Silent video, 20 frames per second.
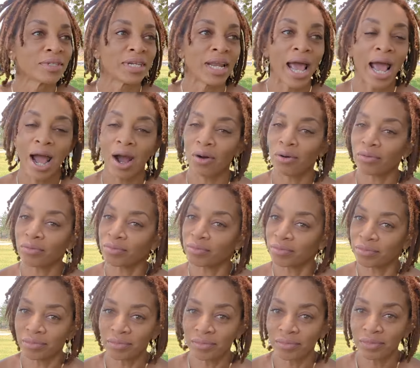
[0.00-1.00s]
Now,
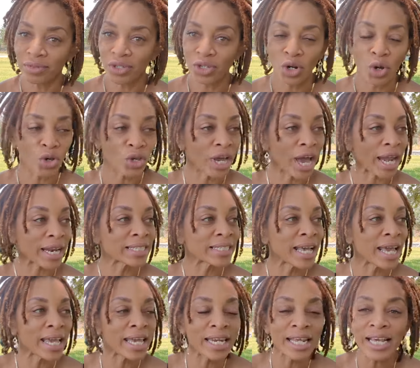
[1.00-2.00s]
you know, you got to
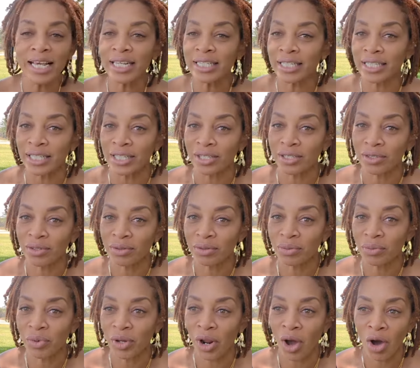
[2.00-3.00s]
take it easy
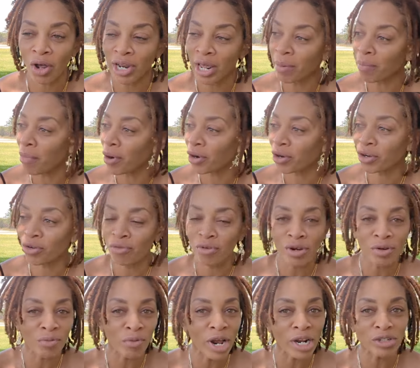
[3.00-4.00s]
with all that
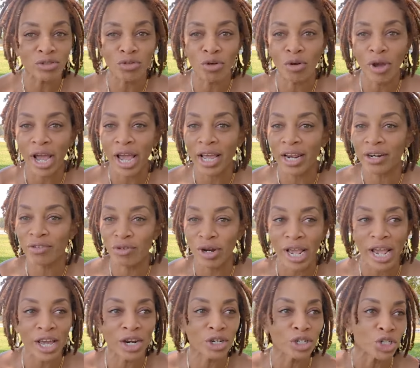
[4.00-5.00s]
Mercury retrograde
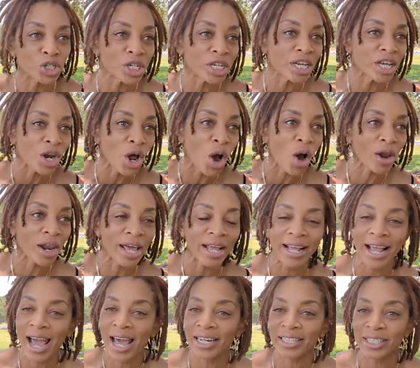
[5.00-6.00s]
energy and all
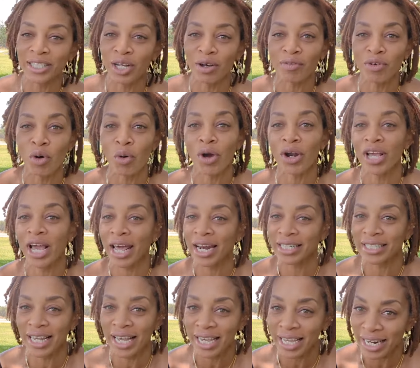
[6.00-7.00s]
that kind of stuff going. You got
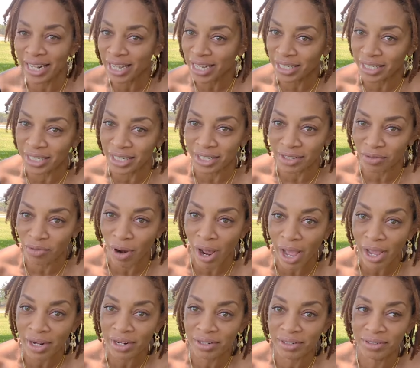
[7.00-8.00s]
to take it easy,
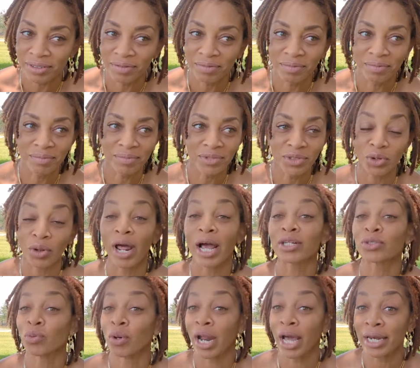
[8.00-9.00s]
right? So
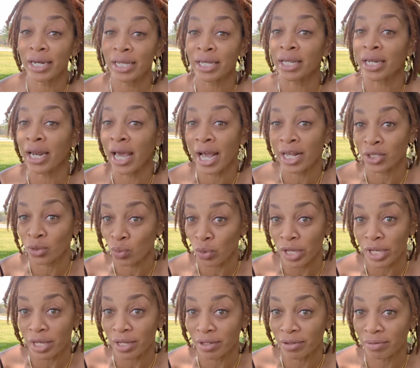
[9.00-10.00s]
that's what I did last
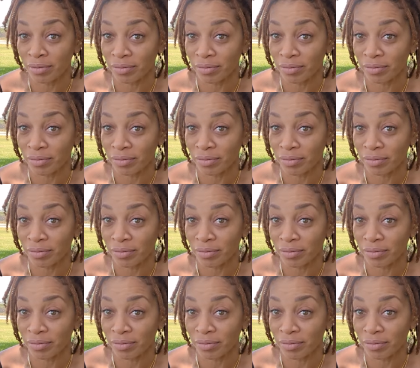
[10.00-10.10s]
week.